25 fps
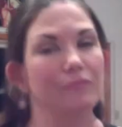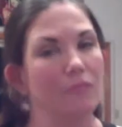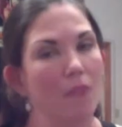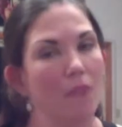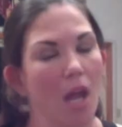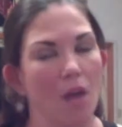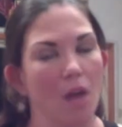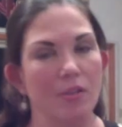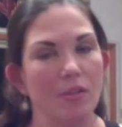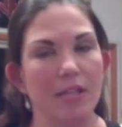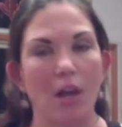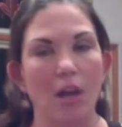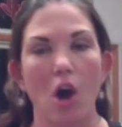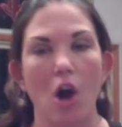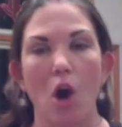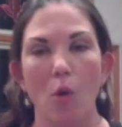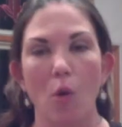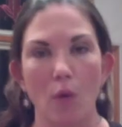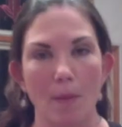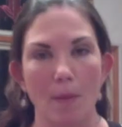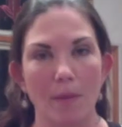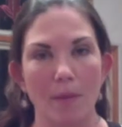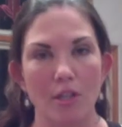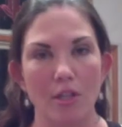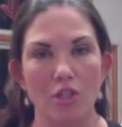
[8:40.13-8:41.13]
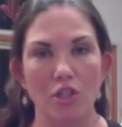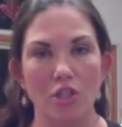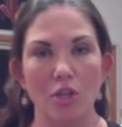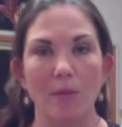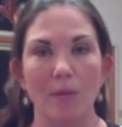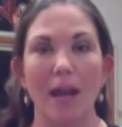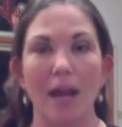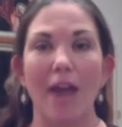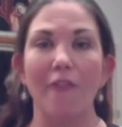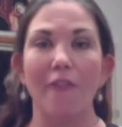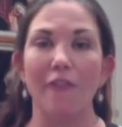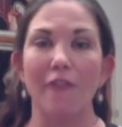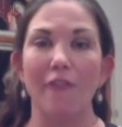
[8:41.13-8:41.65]
I don't say all women do, but
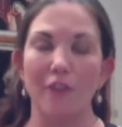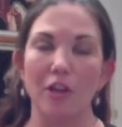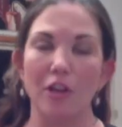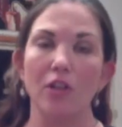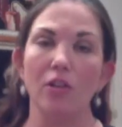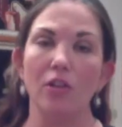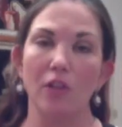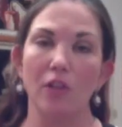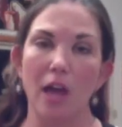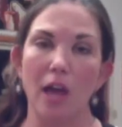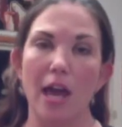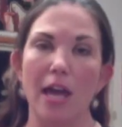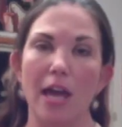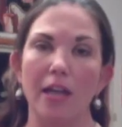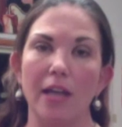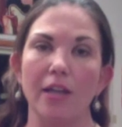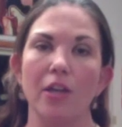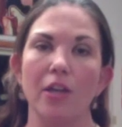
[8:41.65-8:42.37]
I feel like